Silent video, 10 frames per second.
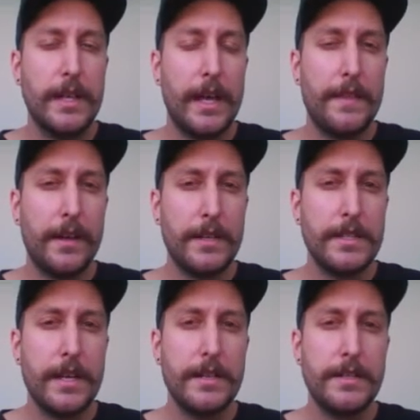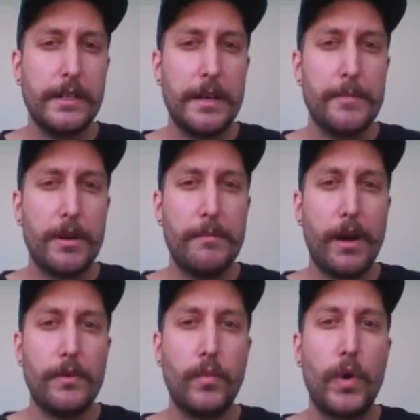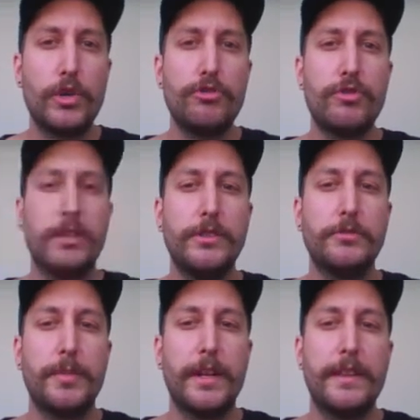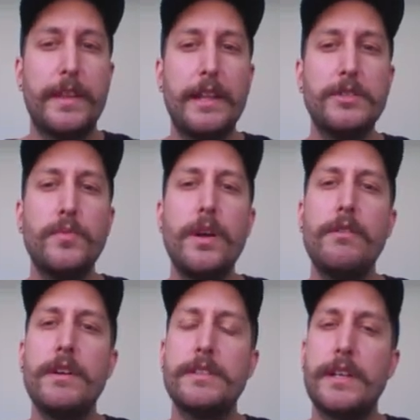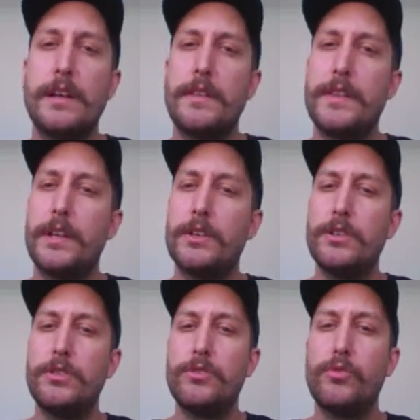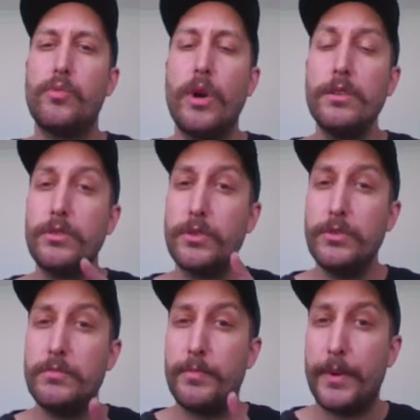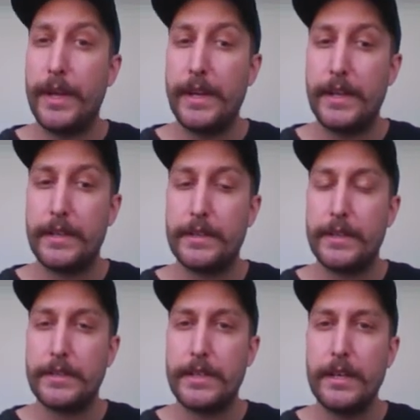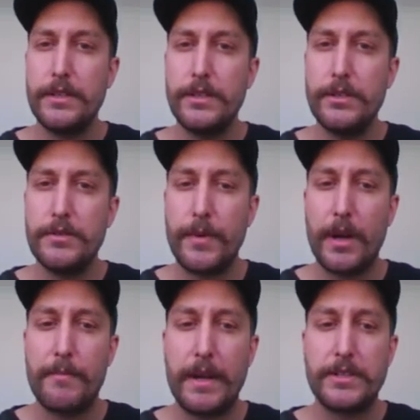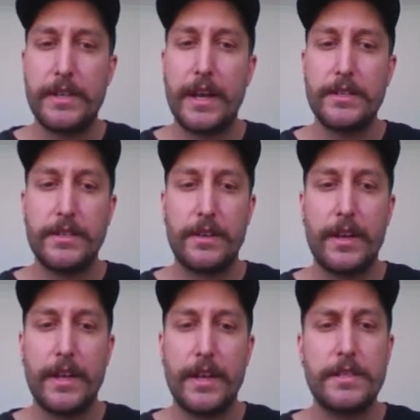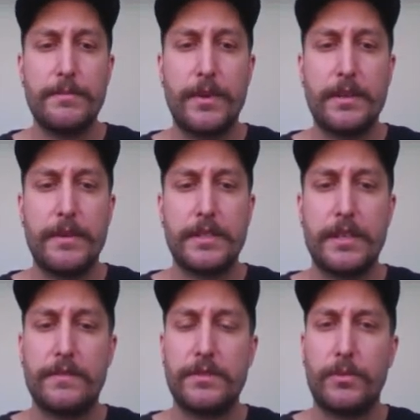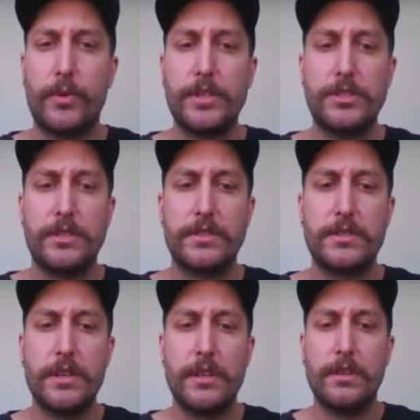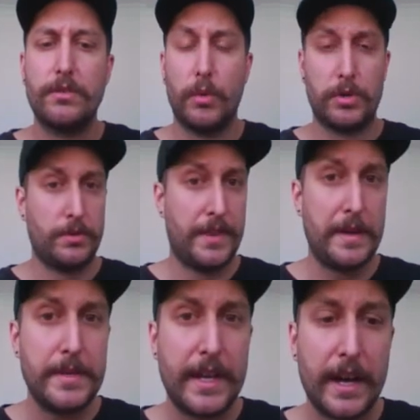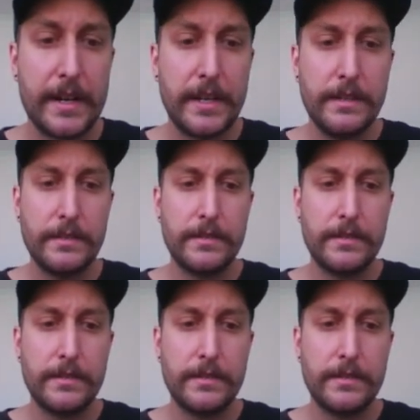And then I started to let my mind wander a little bit, and that's where I started to think, what could be? I started to use my imagination. I asked myself some questions. What could they be guarding?